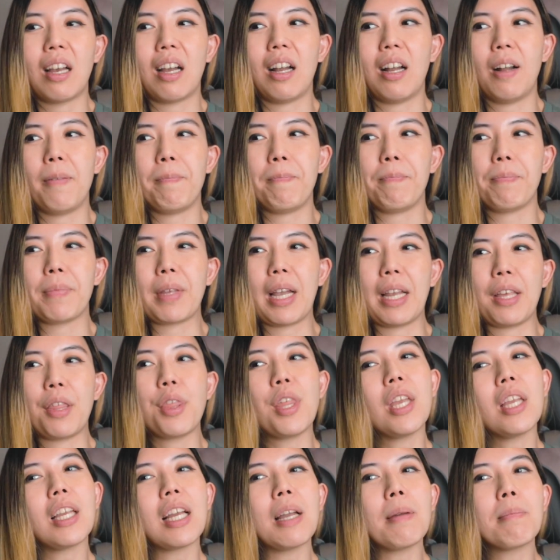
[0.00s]
I
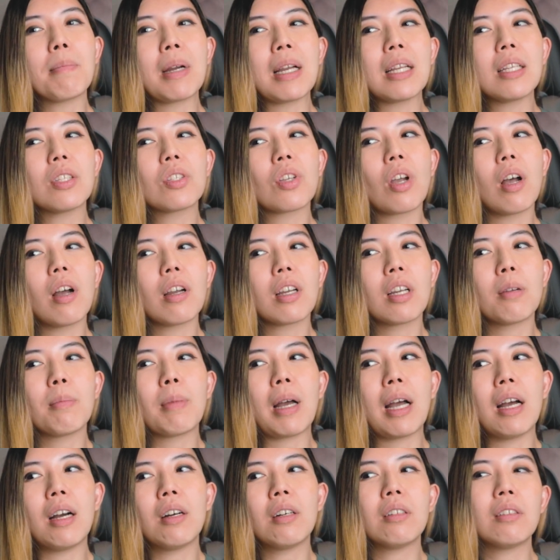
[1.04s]
think I might talk
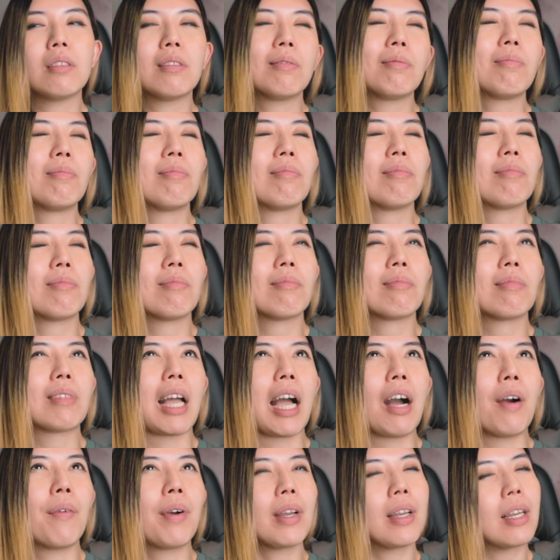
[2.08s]
about
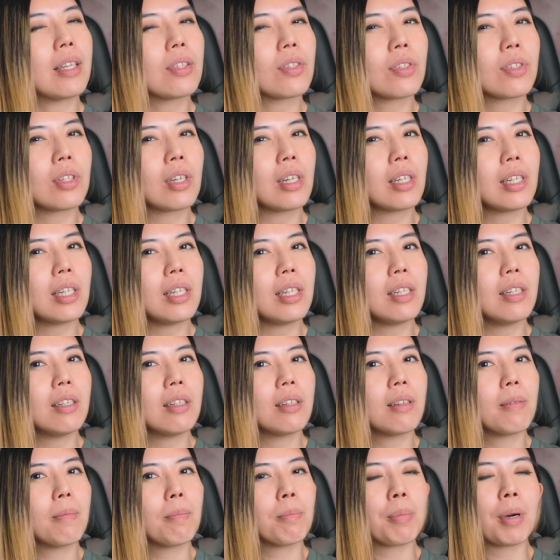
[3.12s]
how I got started,
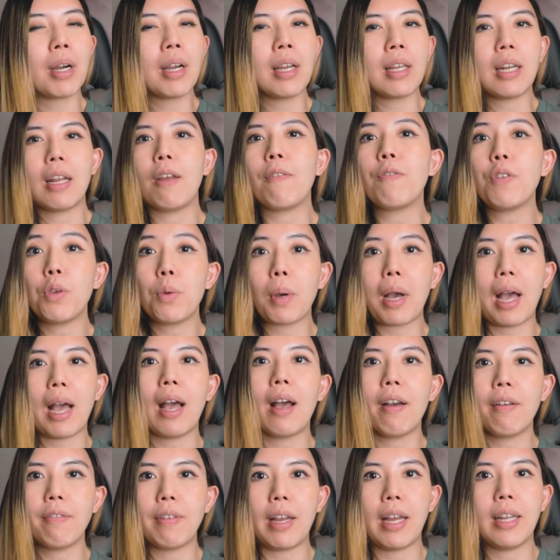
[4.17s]
but if you
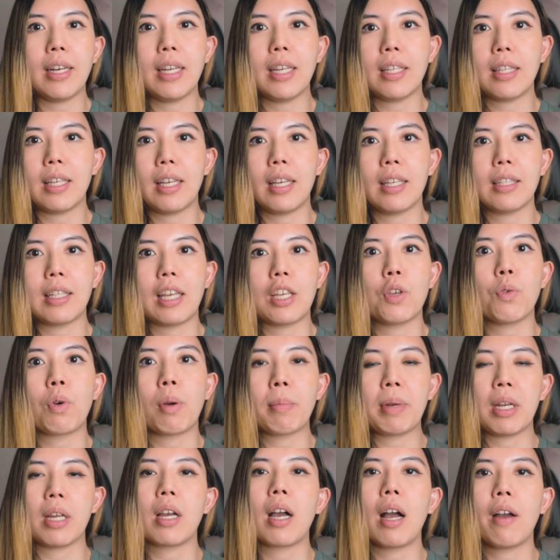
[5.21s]
have anything that you
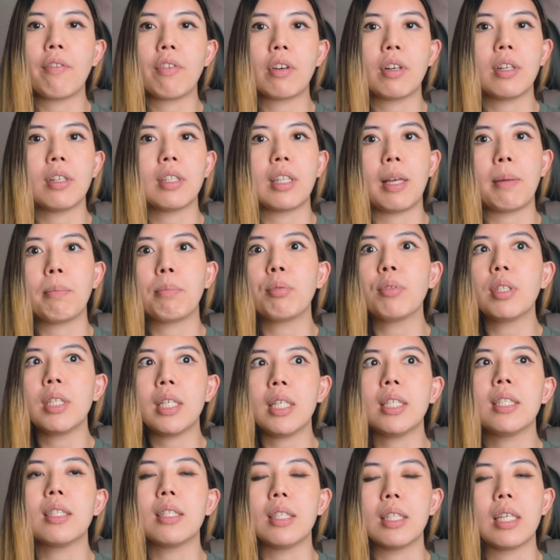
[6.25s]
want me to cover, then
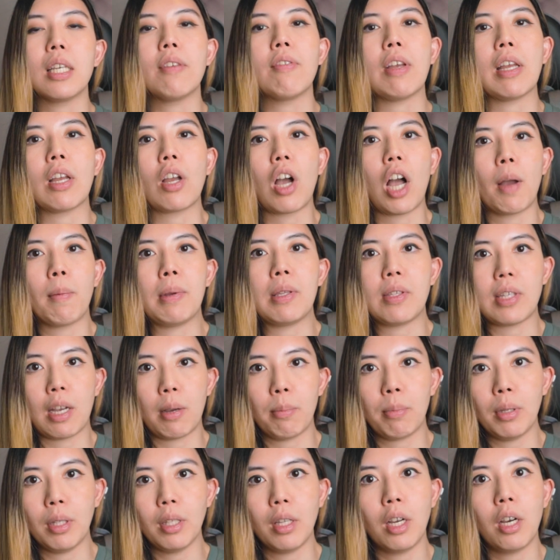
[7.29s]
please leave a comment
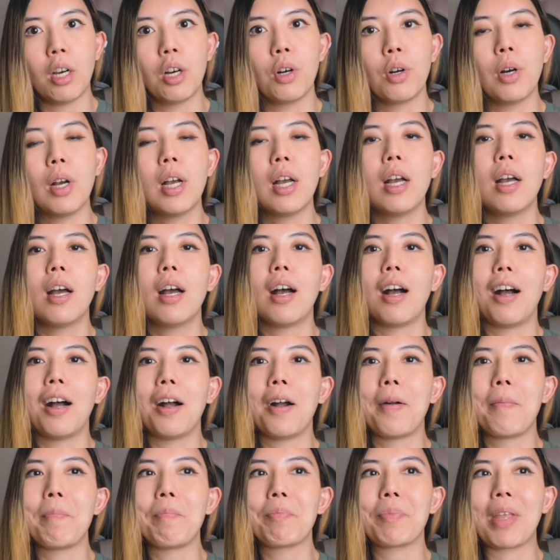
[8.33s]
down below,
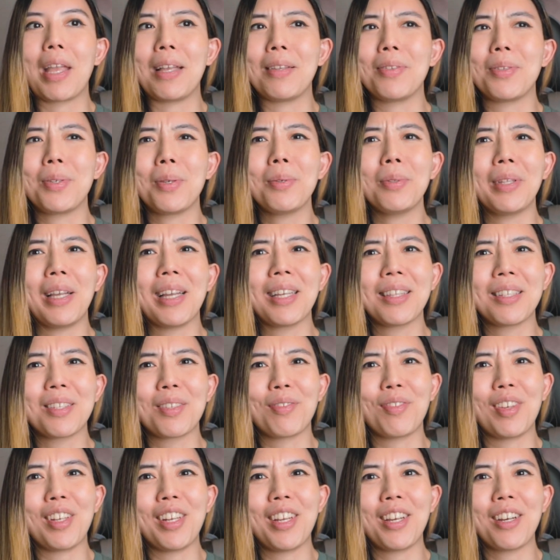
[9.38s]
and do like
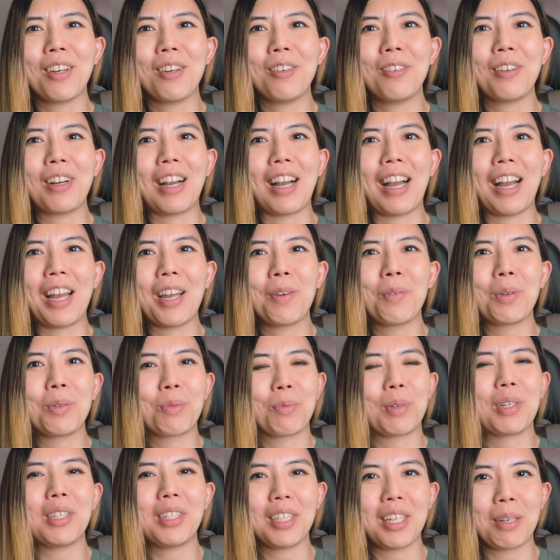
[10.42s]
this video. I
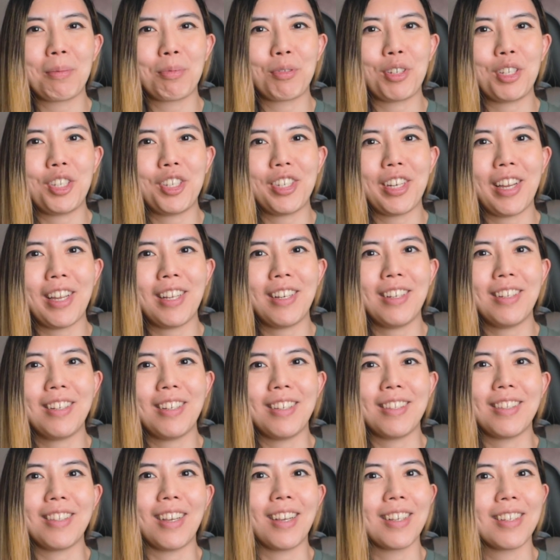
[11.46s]
would really appreciate it.
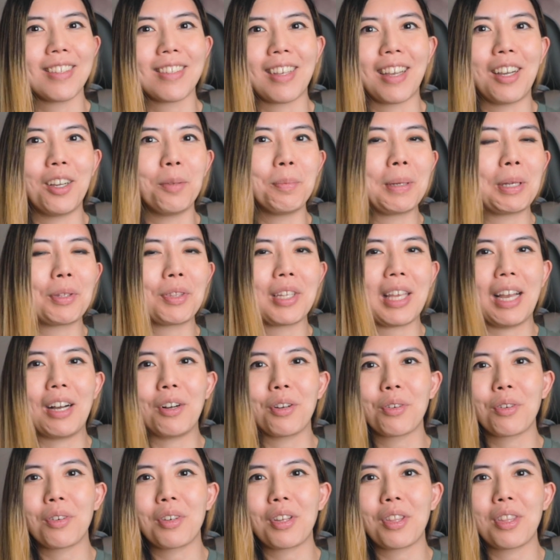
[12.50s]
It does help out the
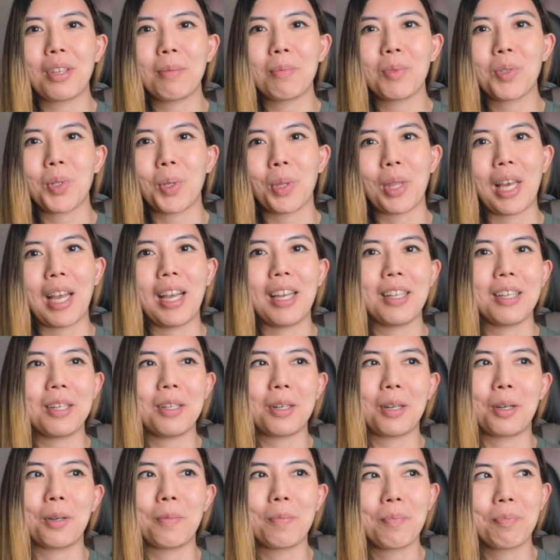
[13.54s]
algorithm so that,
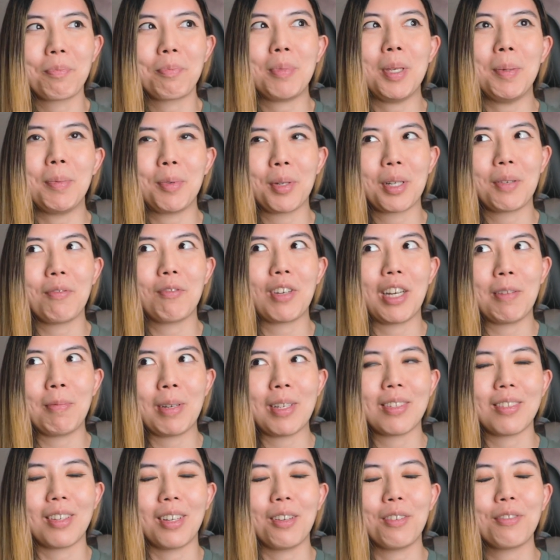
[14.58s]
you know, people can find
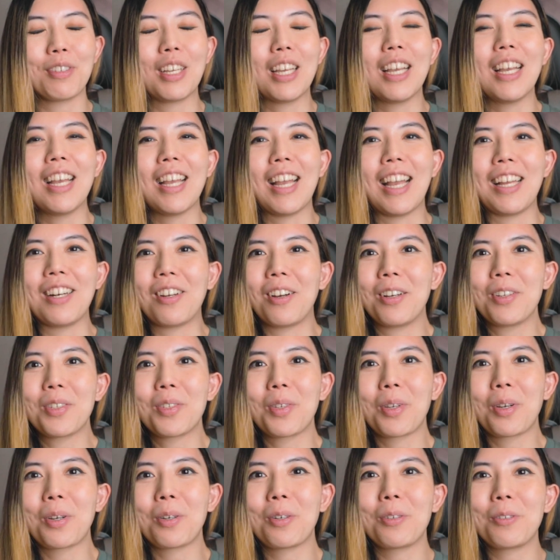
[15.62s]
my stuff. And
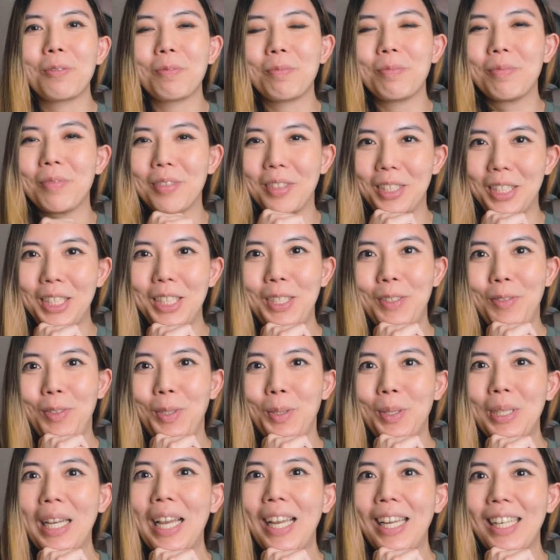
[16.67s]
also, if
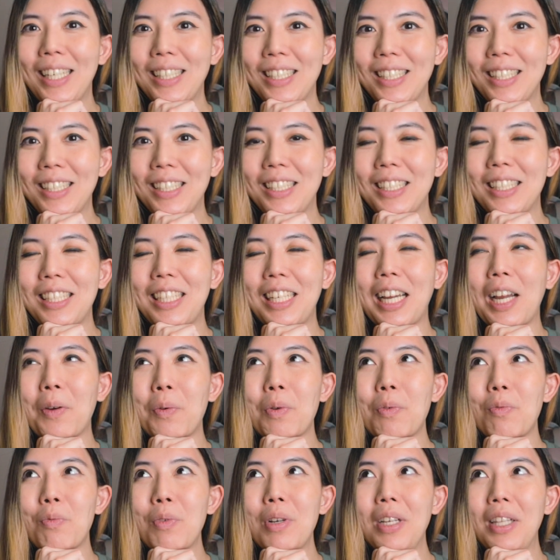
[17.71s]
you can, I
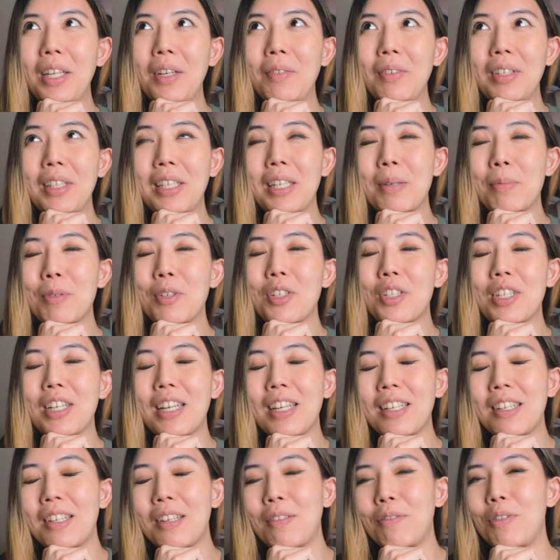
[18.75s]
would really, really
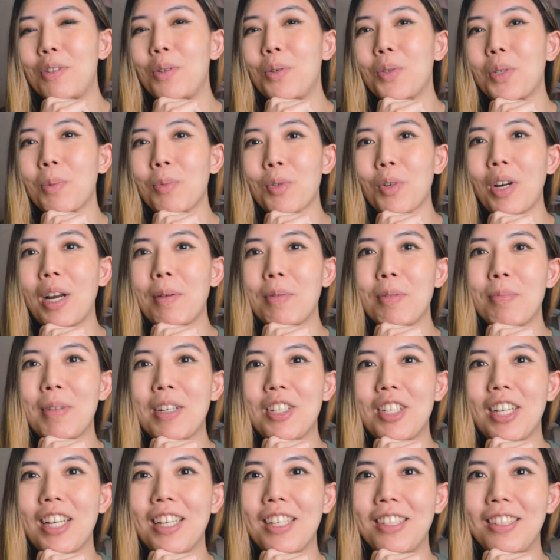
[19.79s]
appreciate it if you subscribe to
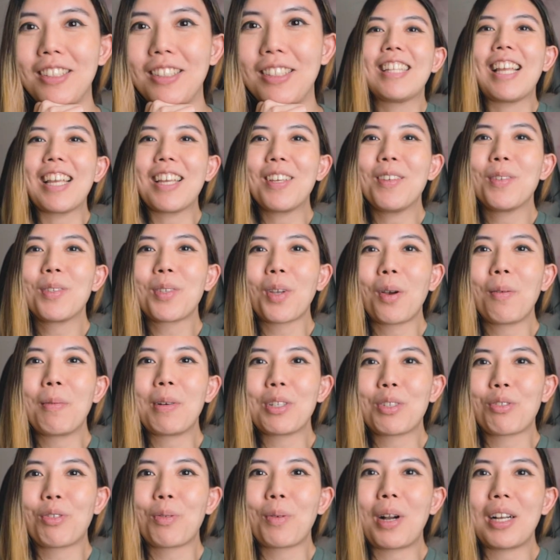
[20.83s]
my channel. Thank you so
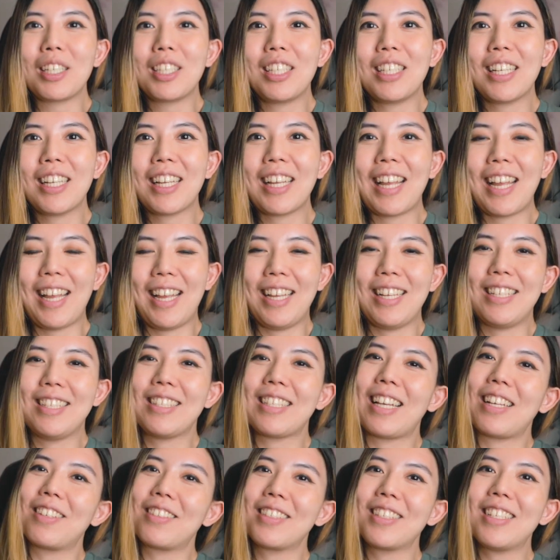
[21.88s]
much for watching,
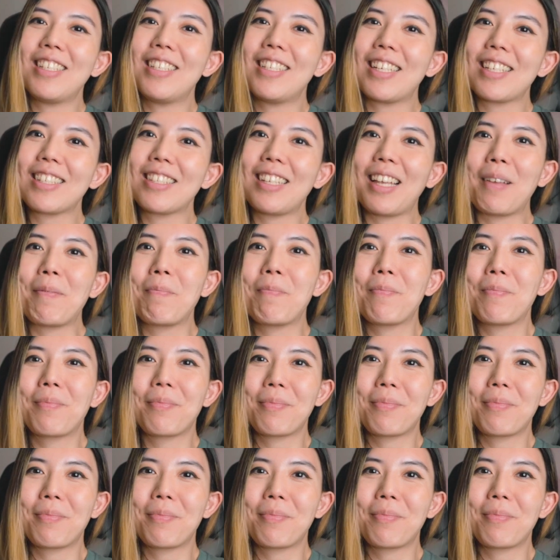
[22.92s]
and I'll see you next time.